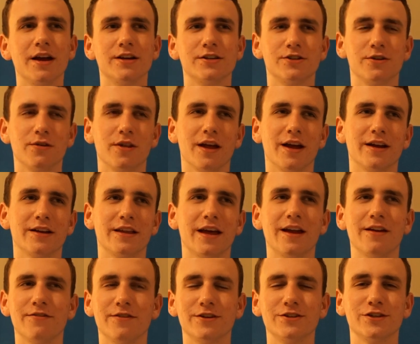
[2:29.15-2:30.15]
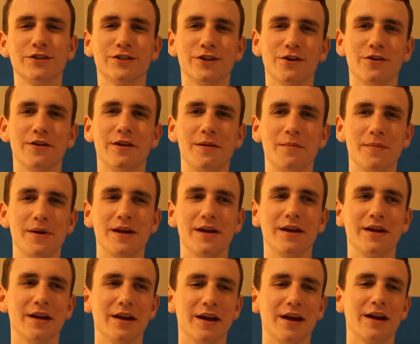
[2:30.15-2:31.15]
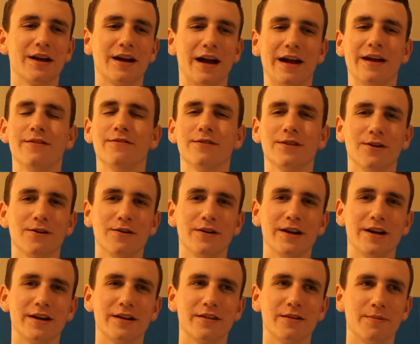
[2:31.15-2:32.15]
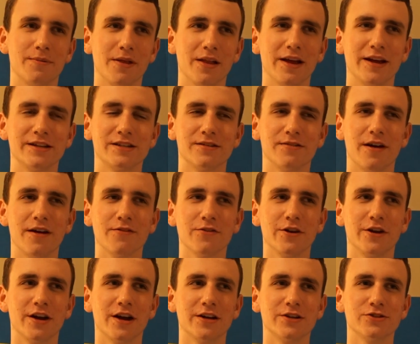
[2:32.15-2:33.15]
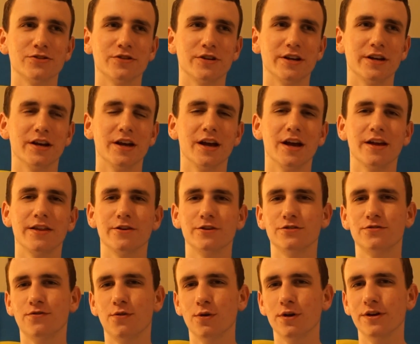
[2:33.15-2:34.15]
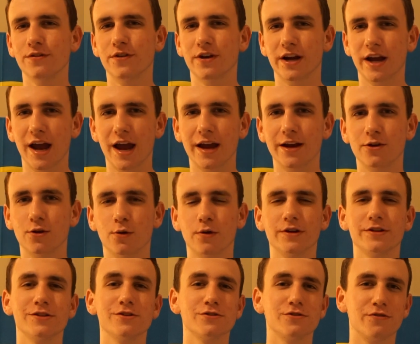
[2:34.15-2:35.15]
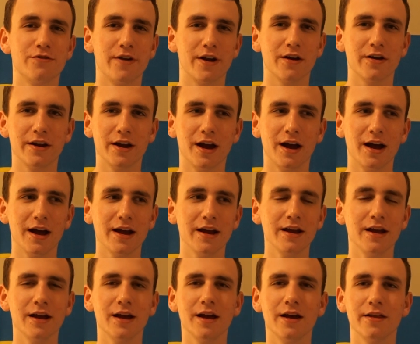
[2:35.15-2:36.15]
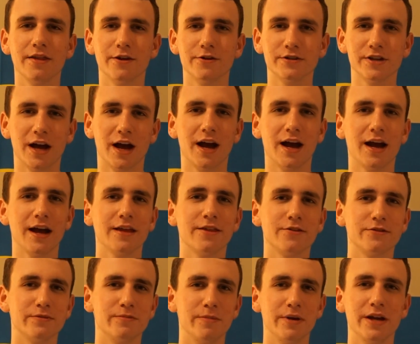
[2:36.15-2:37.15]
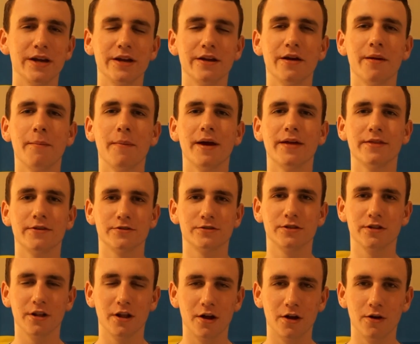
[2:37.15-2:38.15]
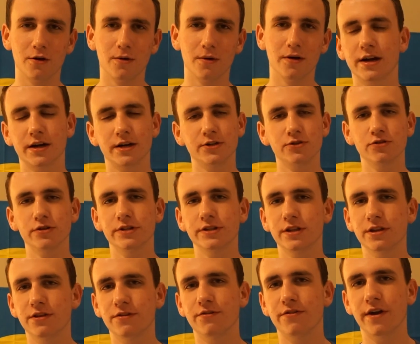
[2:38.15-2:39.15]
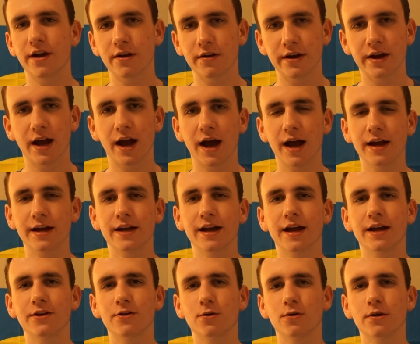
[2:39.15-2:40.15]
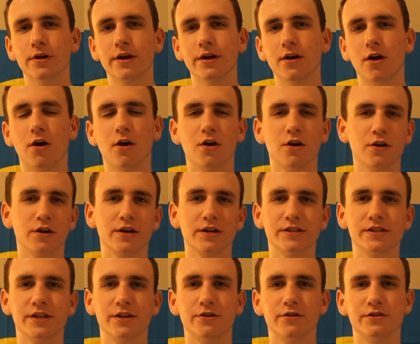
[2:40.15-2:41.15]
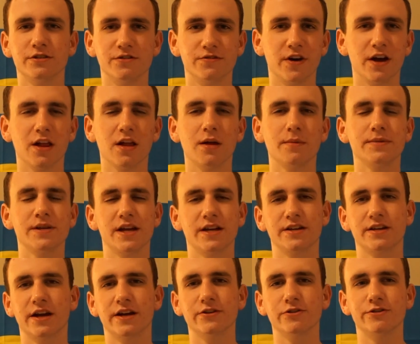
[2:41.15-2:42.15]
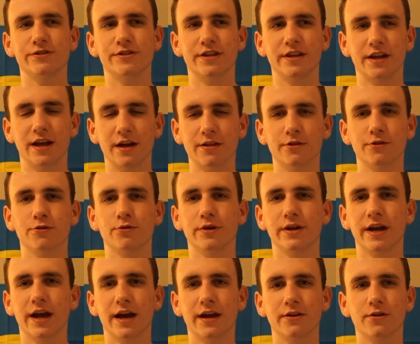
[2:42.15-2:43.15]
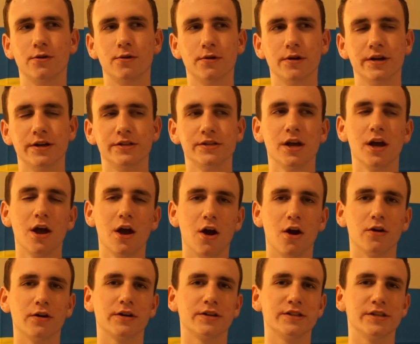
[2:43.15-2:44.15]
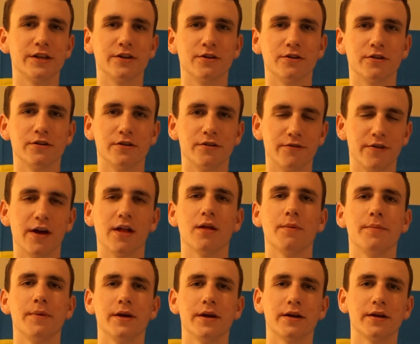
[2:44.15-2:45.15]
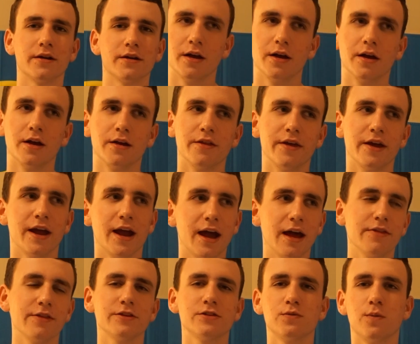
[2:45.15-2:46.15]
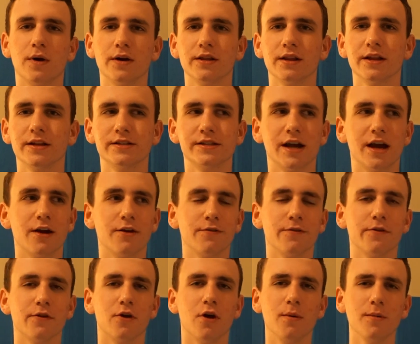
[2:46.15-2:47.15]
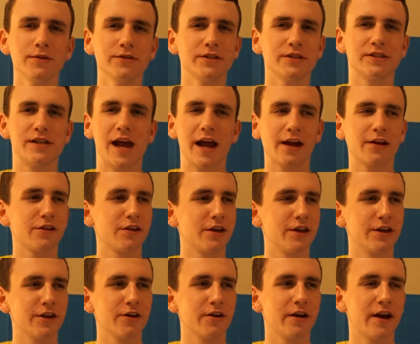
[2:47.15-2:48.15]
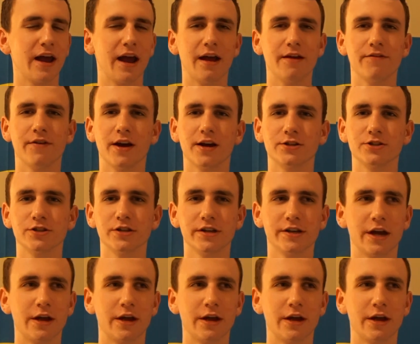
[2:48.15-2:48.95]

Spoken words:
So like that eventually turned into me kind of learning the place of every country. There's 4 different categories. There's very high, there's medium, and there's low. Countries in the very high category are considered developed, and countries in the other 3 categories are considered developing. They had this one list out for almost exactly a year and a half actually.